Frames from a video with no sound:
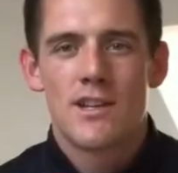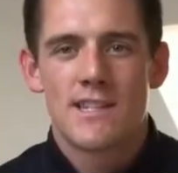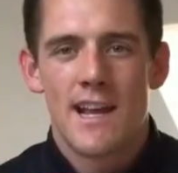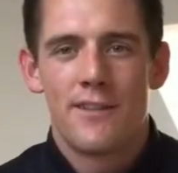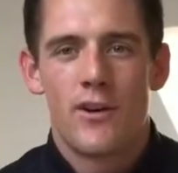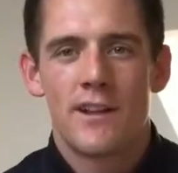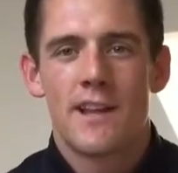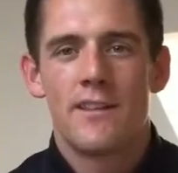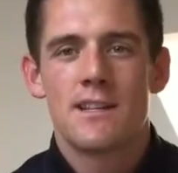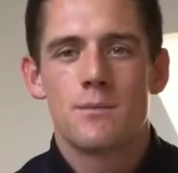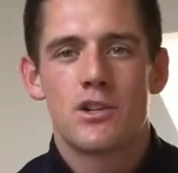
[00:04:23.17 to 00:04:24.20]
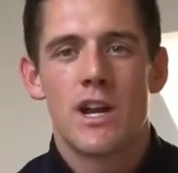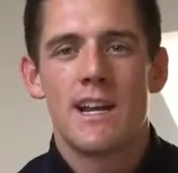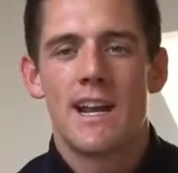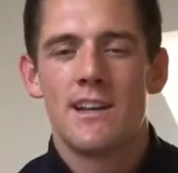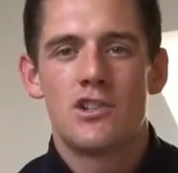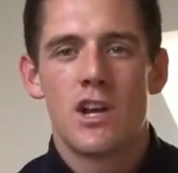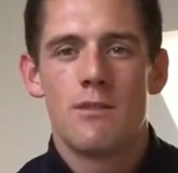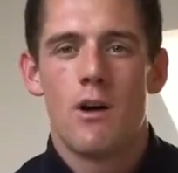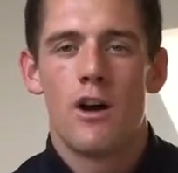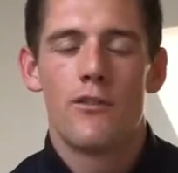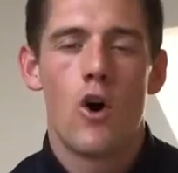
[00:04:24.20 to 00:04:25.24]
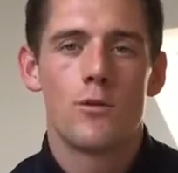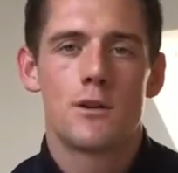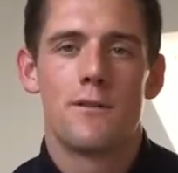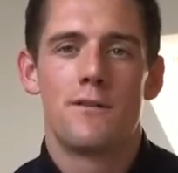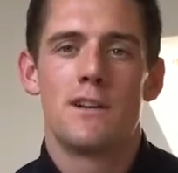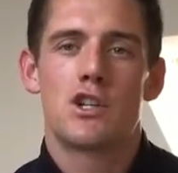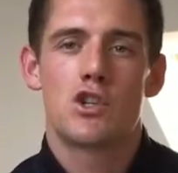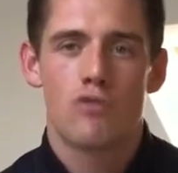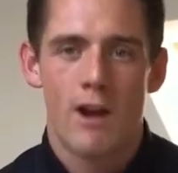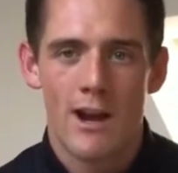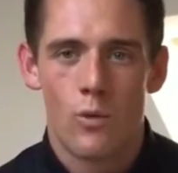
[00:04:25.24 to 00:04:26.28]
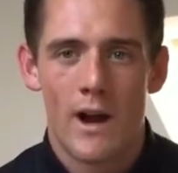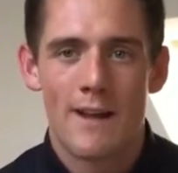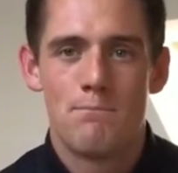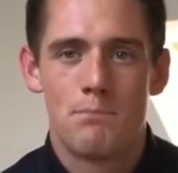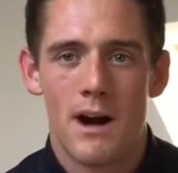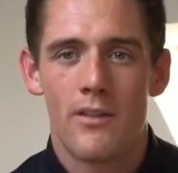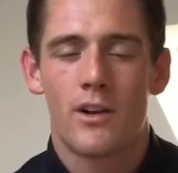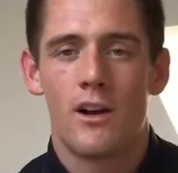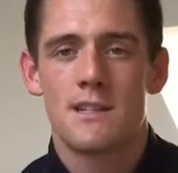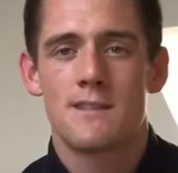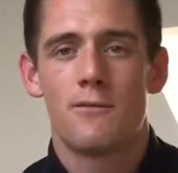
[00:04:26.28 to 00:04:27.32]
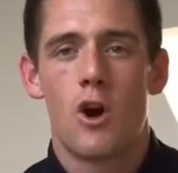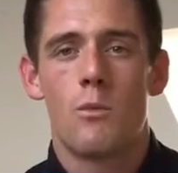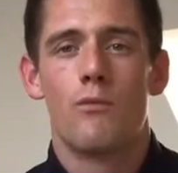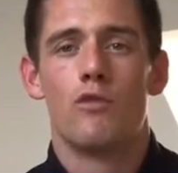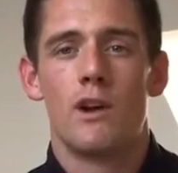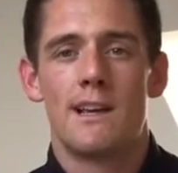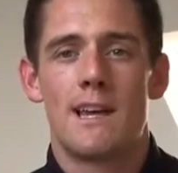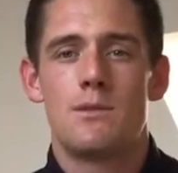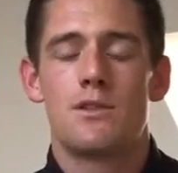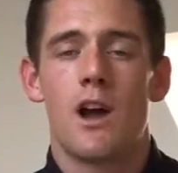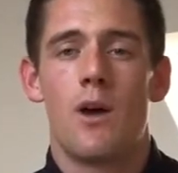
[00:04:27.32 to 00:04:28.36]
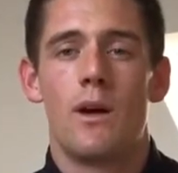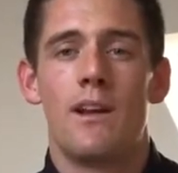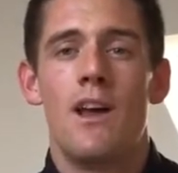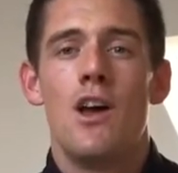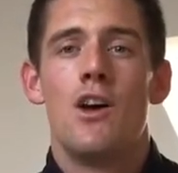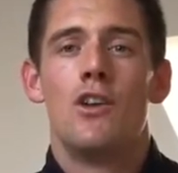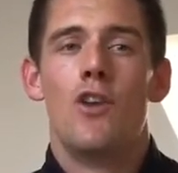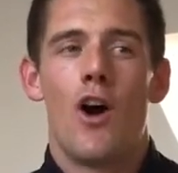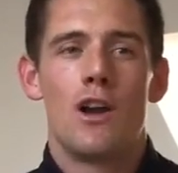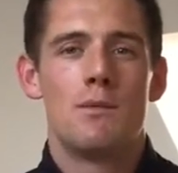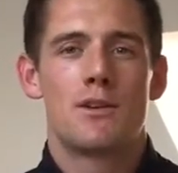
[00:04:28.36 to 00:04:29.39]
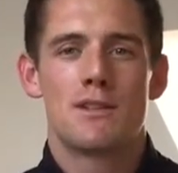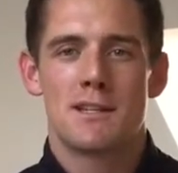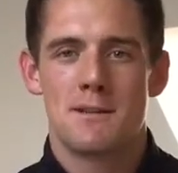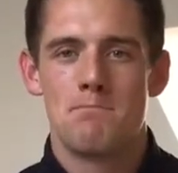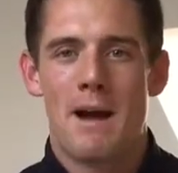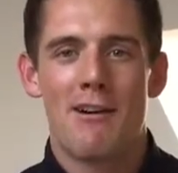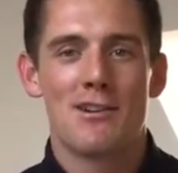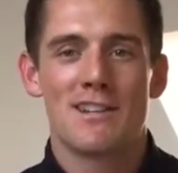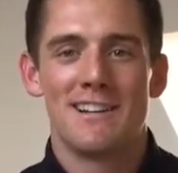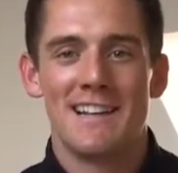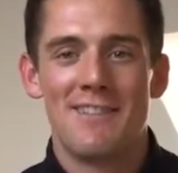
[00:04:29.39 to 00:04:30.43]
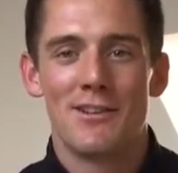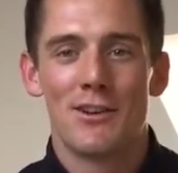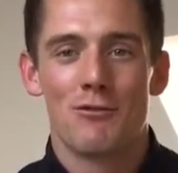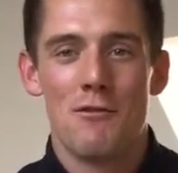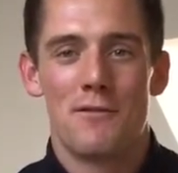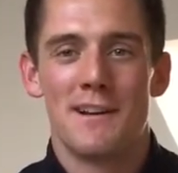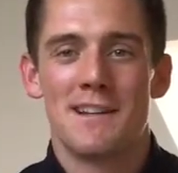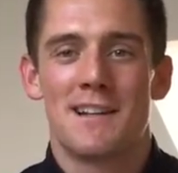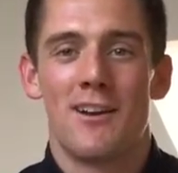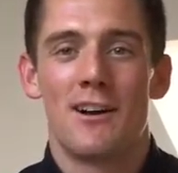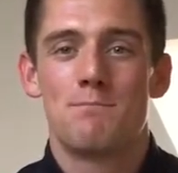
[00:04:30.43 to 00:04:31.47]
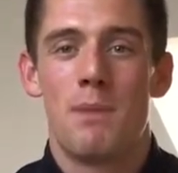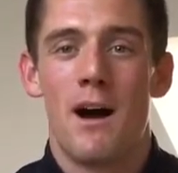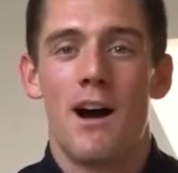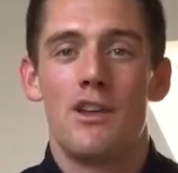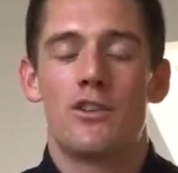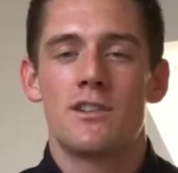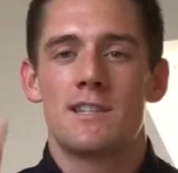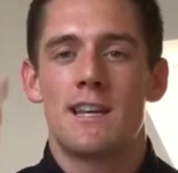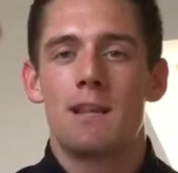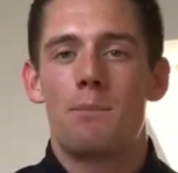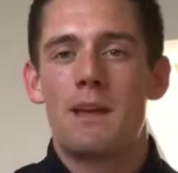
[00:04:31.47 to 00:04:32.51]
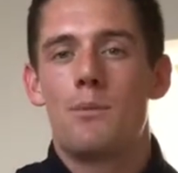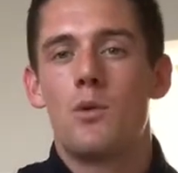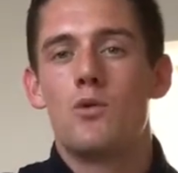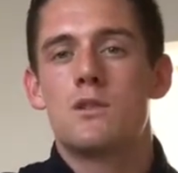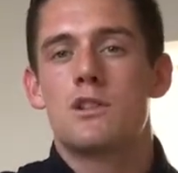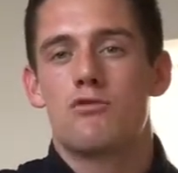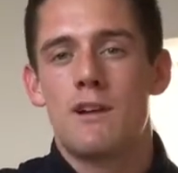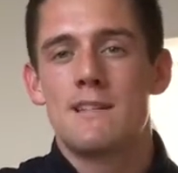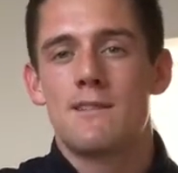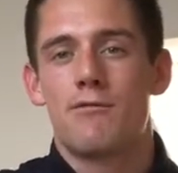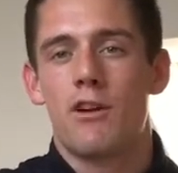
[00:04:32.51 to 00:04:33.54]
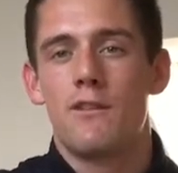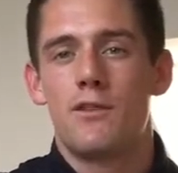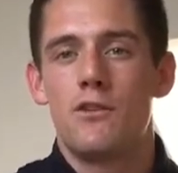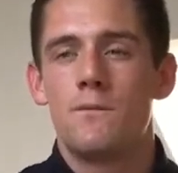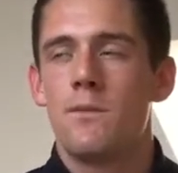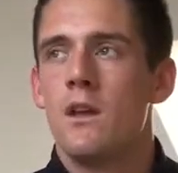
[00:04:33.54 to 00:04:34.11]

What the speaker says: I said, if I'd have done this machine in a gym, I'd have hopped off of it straight away. But the class environment really keeps you going. Not only because it's embarrassing leaving a group fitness class, but you can see the people's screens in front of you.